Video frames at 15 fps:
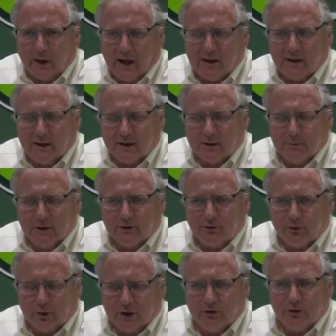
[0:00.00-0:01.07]
for Athletic
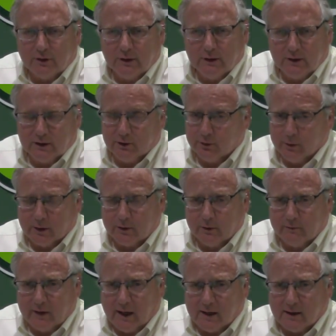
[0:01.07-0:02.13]
Administration and Director
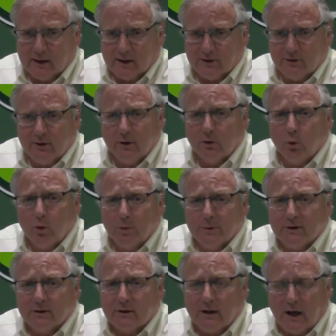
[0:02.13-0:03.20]
of Athletics here at
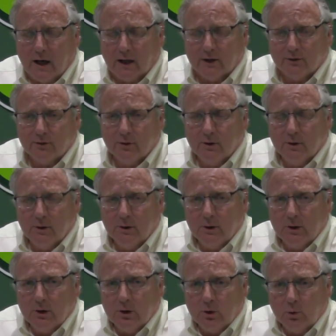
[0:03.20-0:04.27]
Wilmington College.
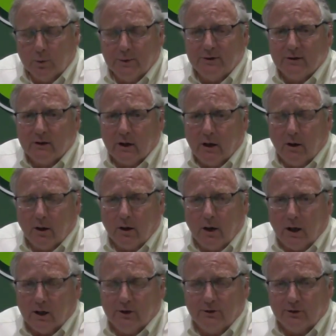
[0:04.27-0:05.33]
Wilmington Co
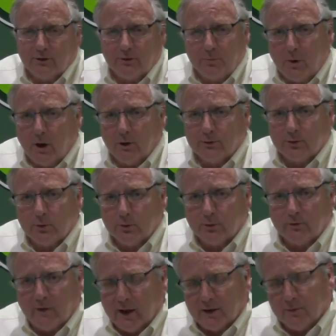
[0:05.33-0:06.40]
College is a small school
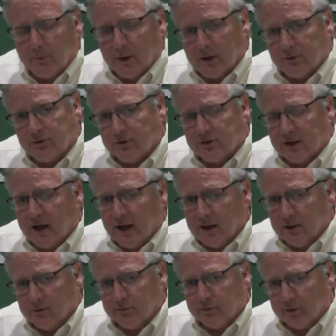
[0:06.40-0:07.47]
founded by the
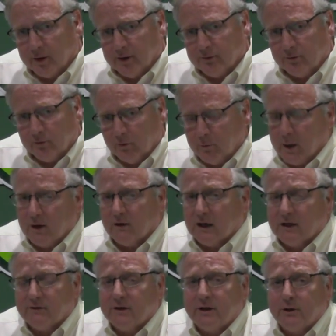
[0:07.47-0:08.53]
Society of Friends of about
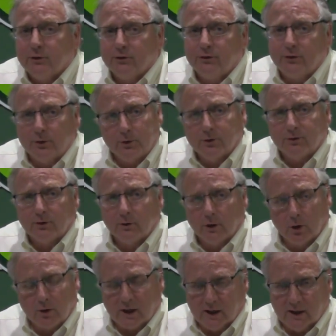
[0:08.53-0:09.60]
1,100 students
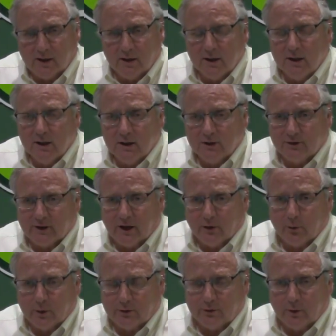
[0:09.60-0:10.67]
located in
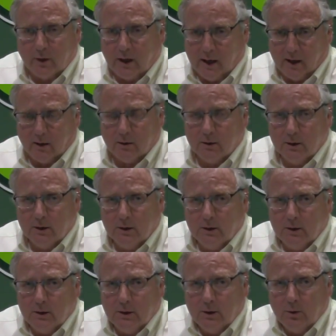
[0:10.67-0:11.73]
southwest Ohio.
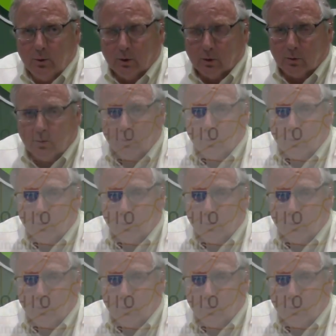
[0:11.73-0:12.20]
We're,